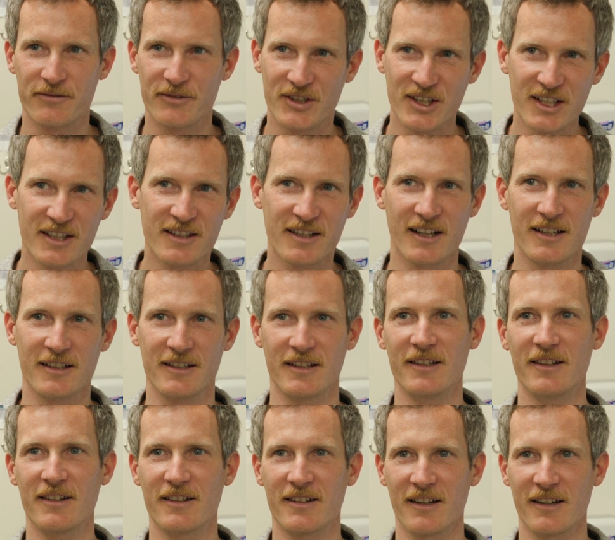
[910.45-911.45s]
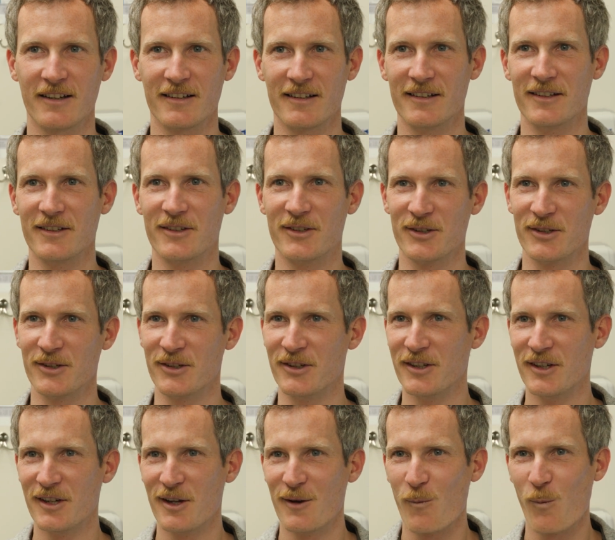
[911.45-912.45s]
detailed insight into
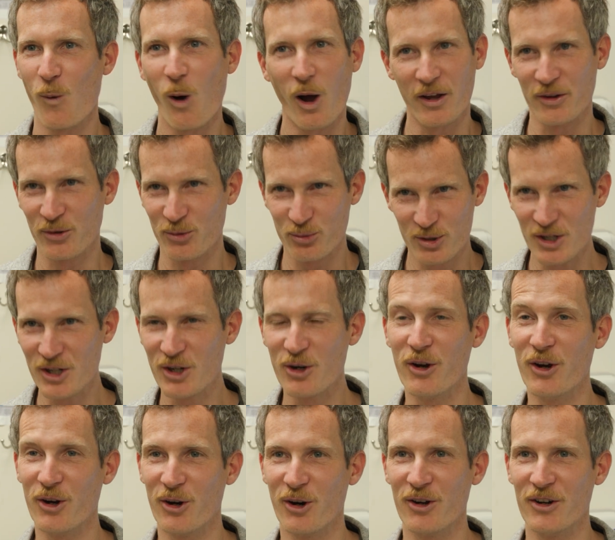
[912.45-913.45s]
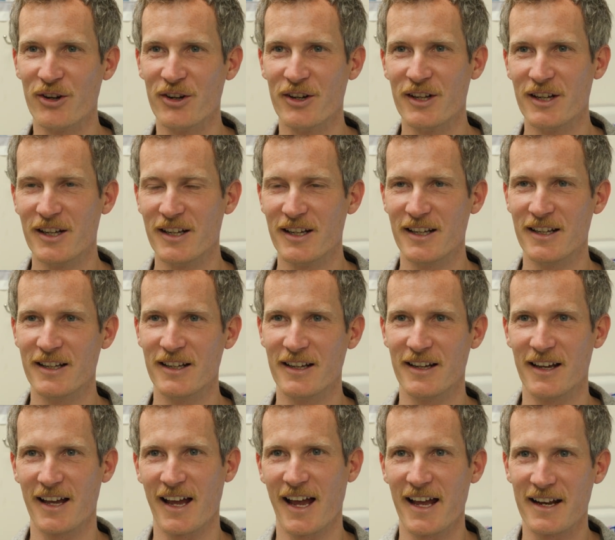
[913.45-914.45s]
what is really going on
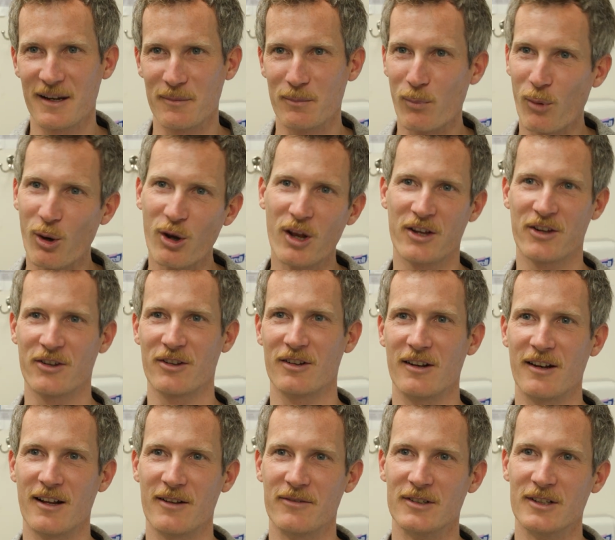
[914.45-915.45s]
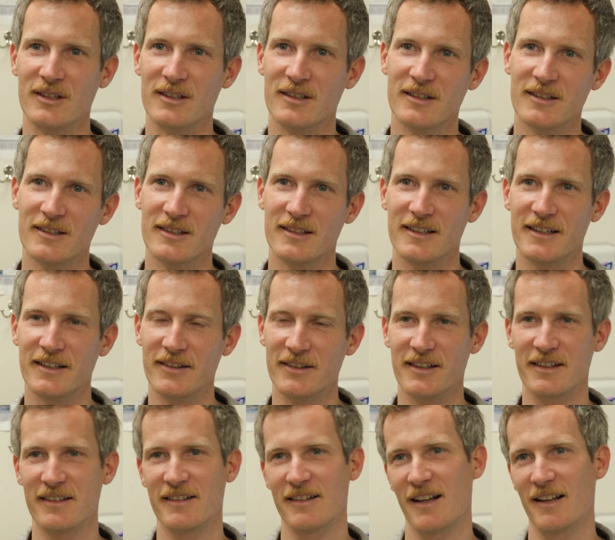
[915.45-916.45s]
at a molecular level in
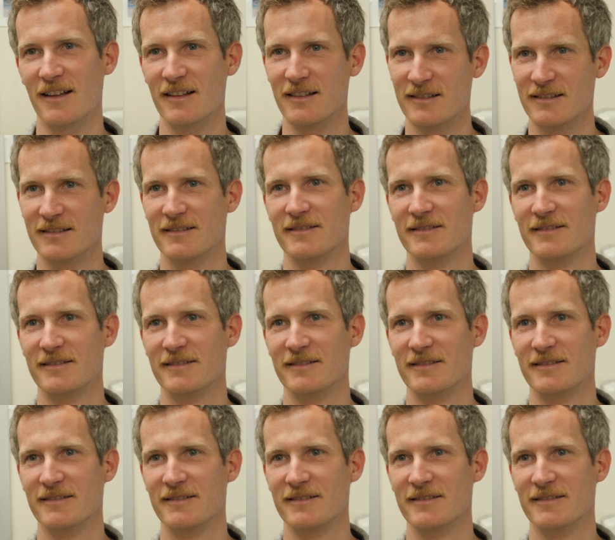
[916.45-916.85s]
this cell.